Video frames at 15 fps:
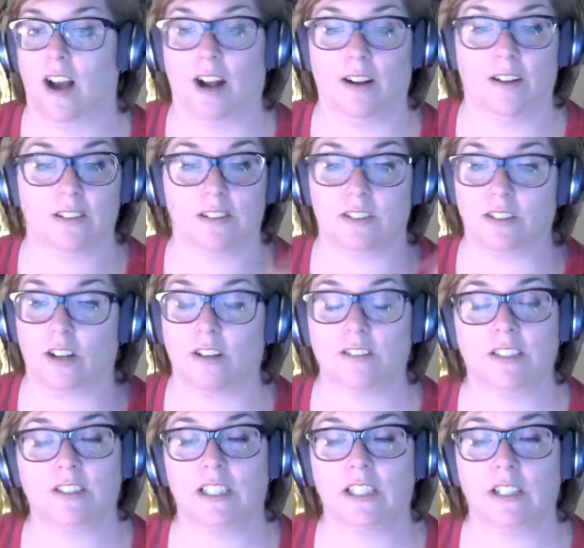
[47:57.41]
start
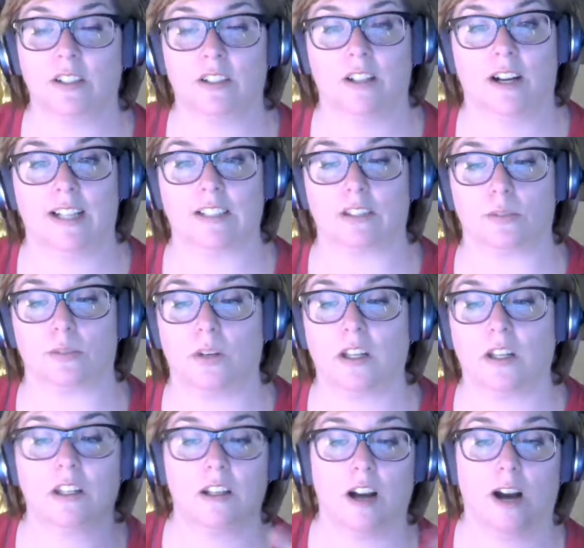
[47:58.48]
listing your clients. What are
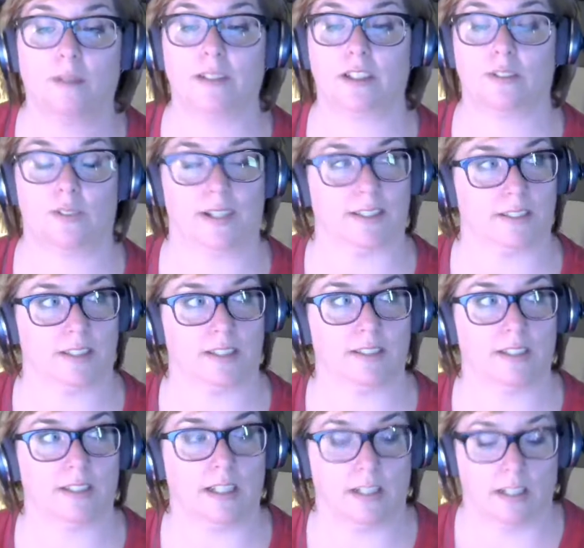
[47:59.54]
the common threads? Is
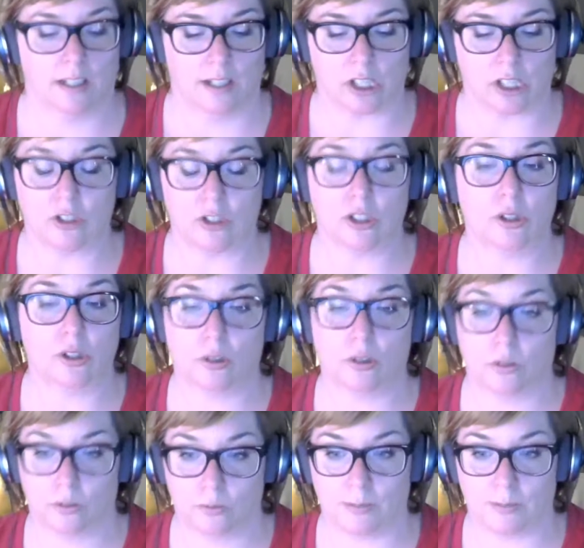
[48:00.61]
it you do
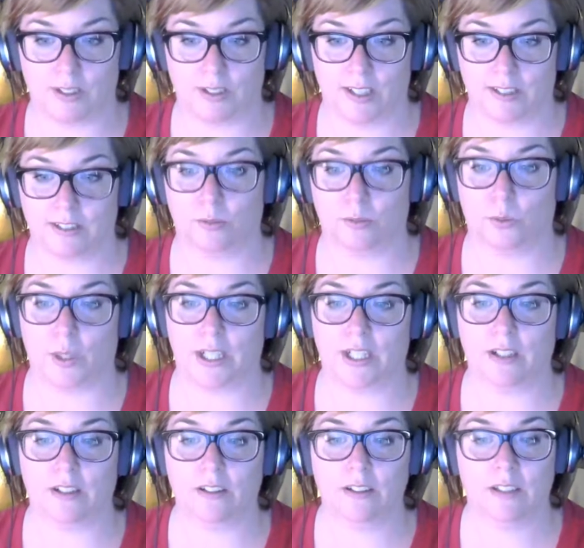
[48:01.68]
websites in
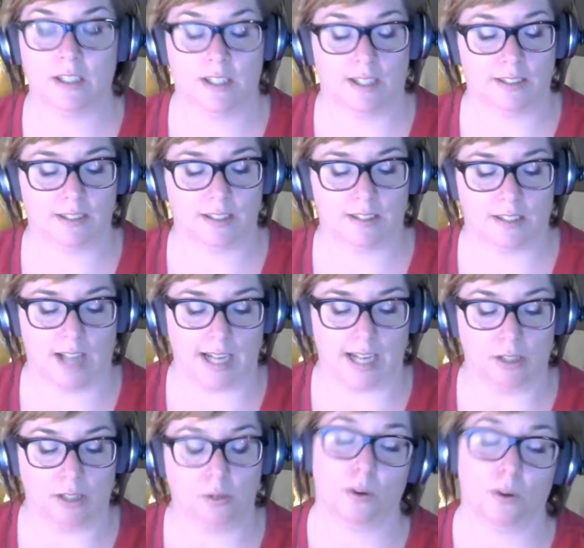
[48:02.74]
Whittier? Is it that
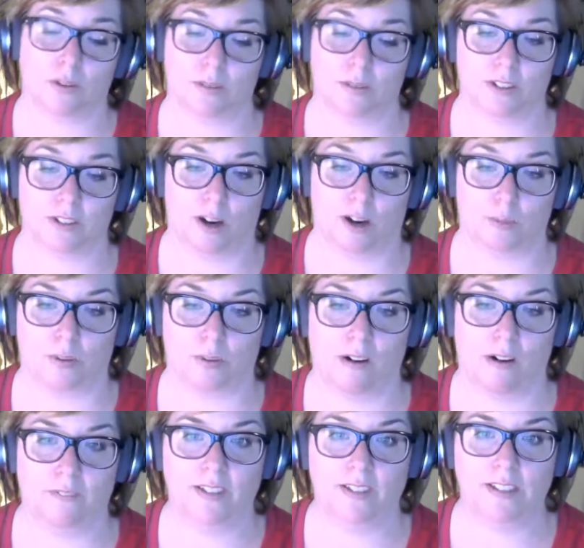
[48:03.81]
you work with
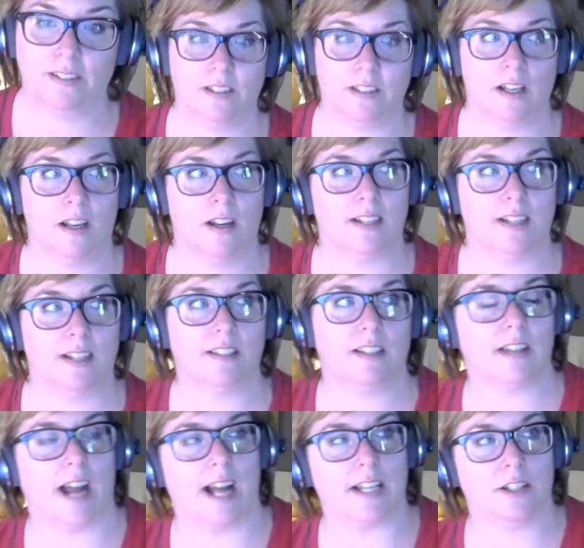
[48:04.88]
nonprofits? Is it
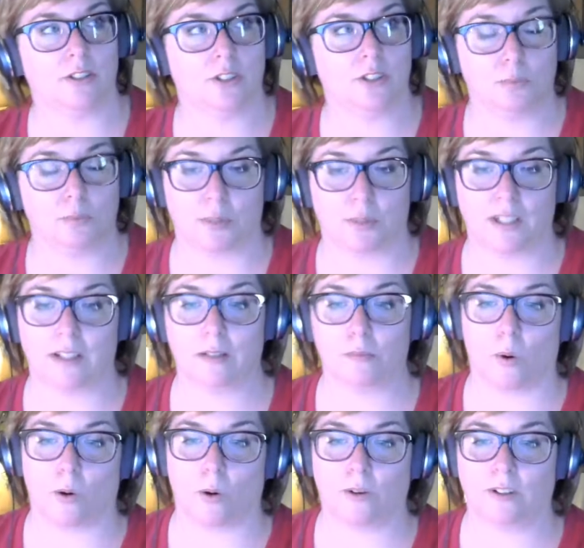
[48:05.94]
that you do brick and
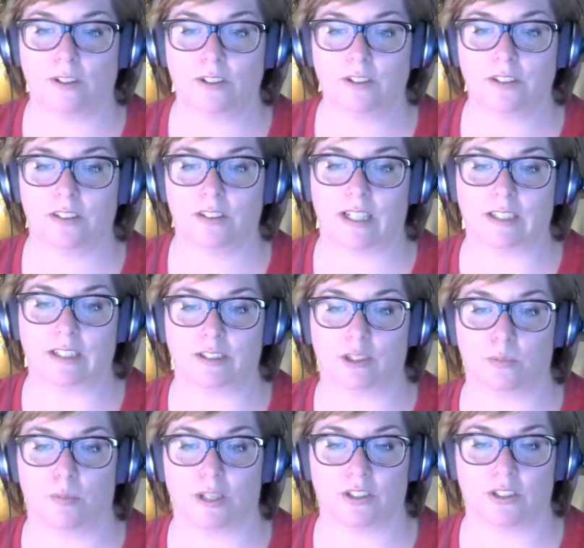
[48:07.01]
mortars and you
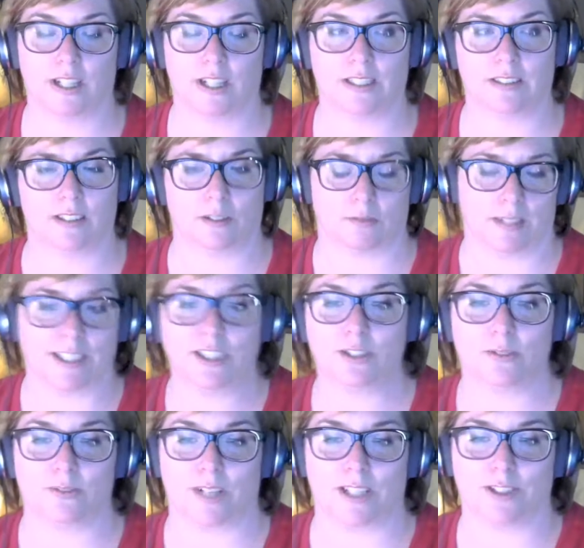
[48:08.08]
specialize in the
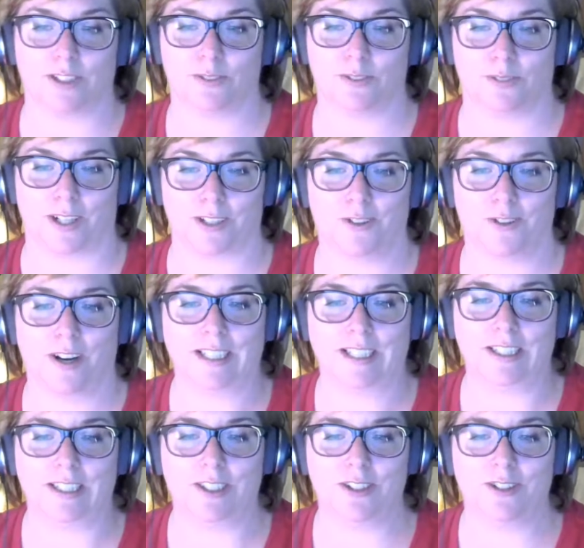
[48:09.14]
restaurant
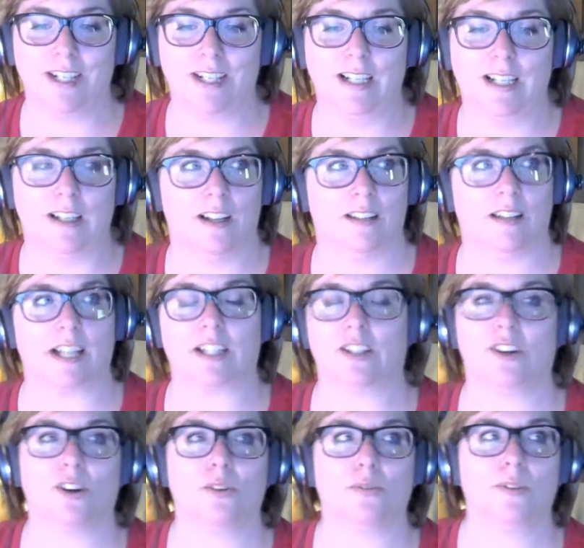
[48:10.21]
industry? Like
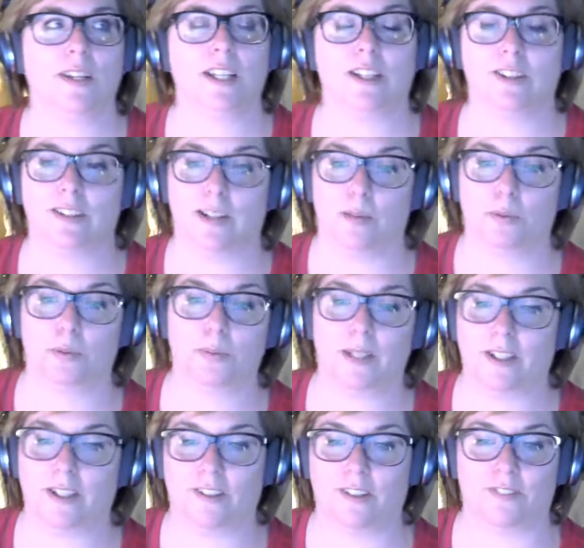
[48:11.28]
you're a really good
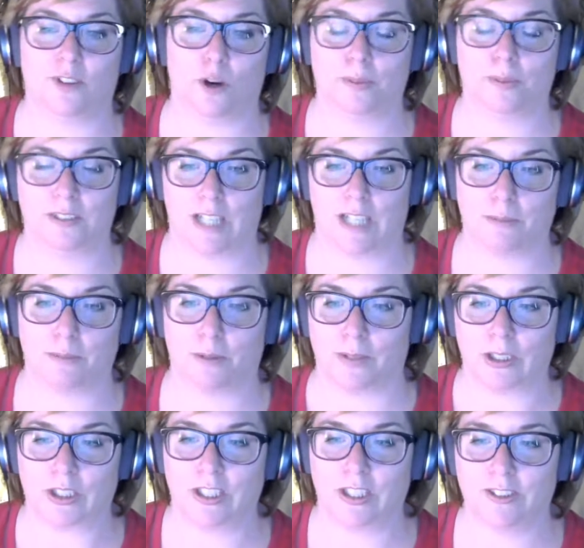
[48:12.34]
implementer of Open Table
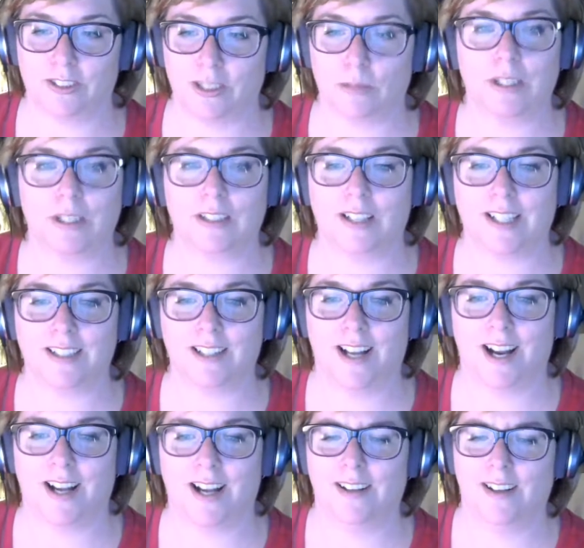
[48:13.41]
Widget or something like
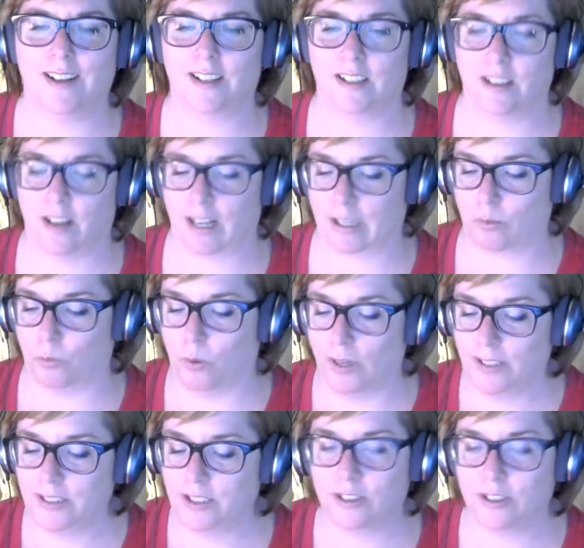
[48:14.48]
that? You know, like what
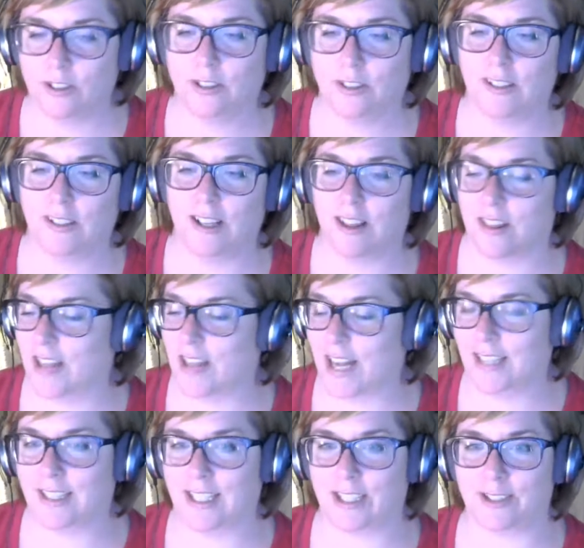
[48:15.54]
is your thing
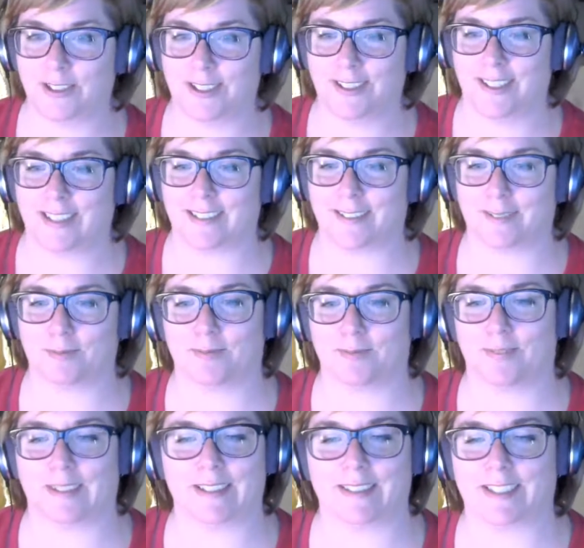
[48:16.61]
that you're doing?
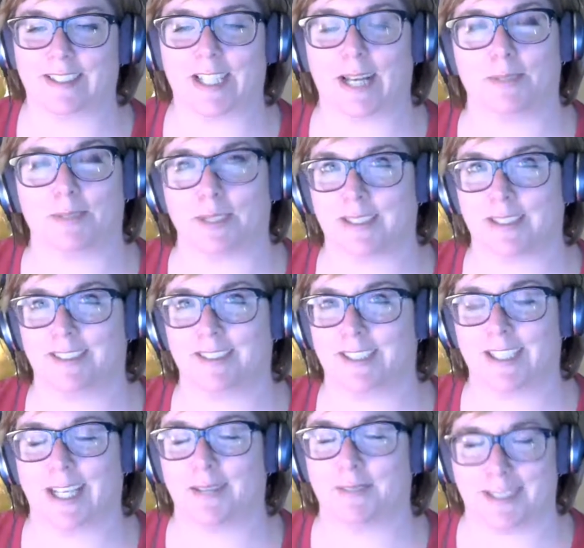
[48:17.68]
Shameless
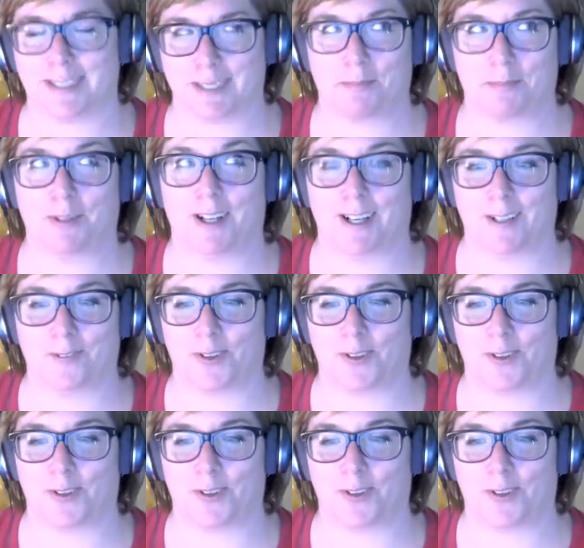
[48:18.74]
plug for a